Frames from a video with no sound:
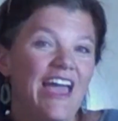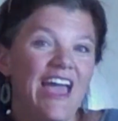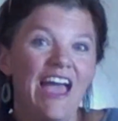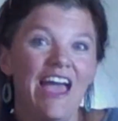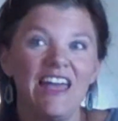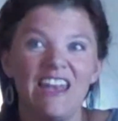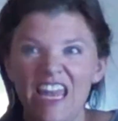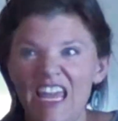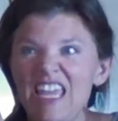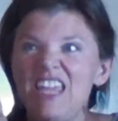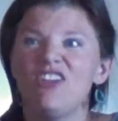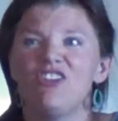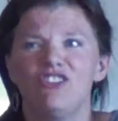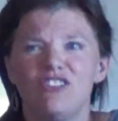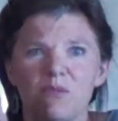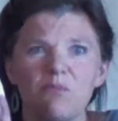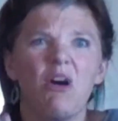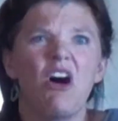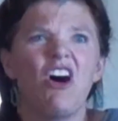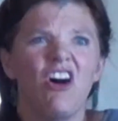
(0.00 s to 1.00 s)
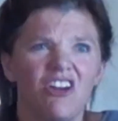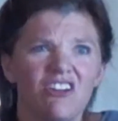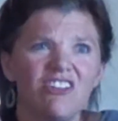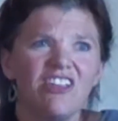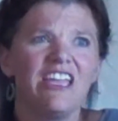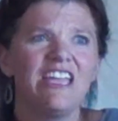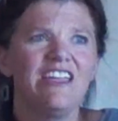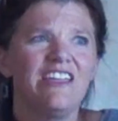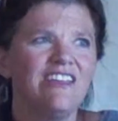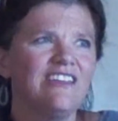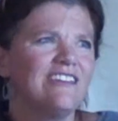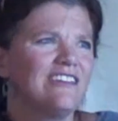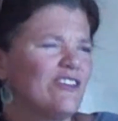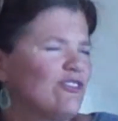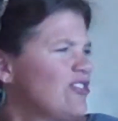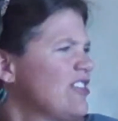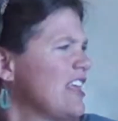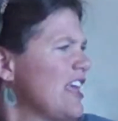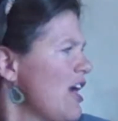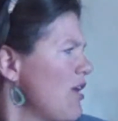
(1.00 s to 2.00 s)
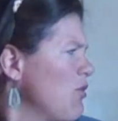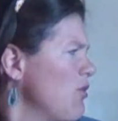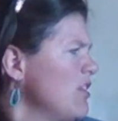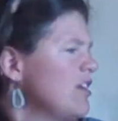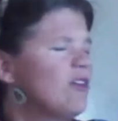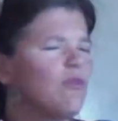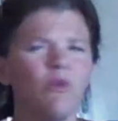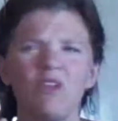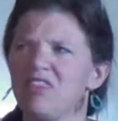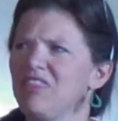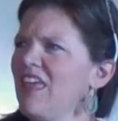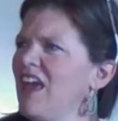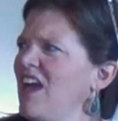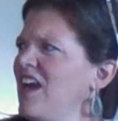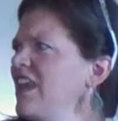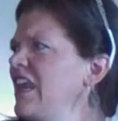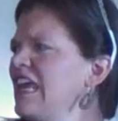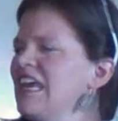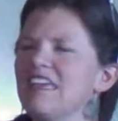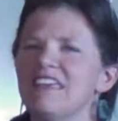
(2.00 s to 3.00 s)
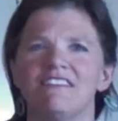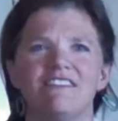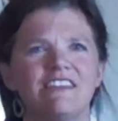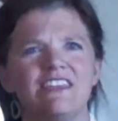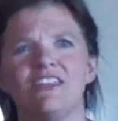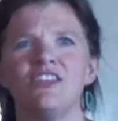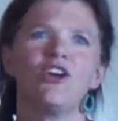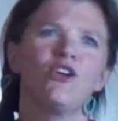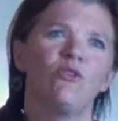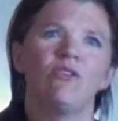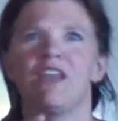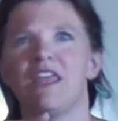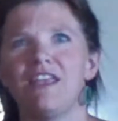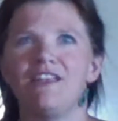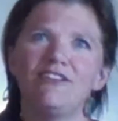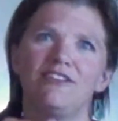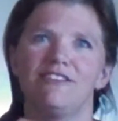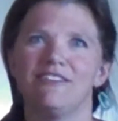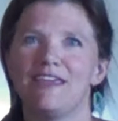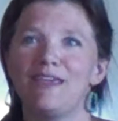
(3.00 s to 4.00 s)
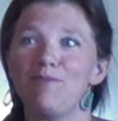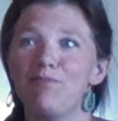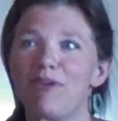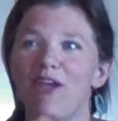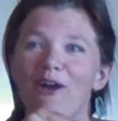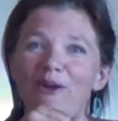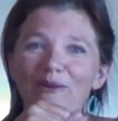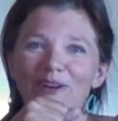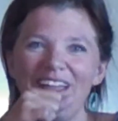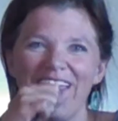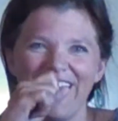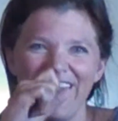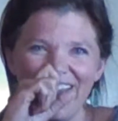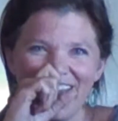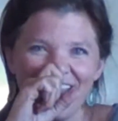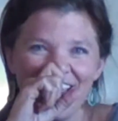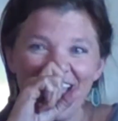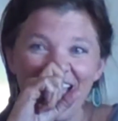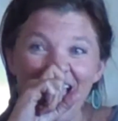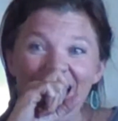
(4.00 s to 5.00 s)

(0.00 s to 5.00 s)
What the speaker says: and I hear some honking, and I was thinking, I wonder what that is, you know, and I just keep going.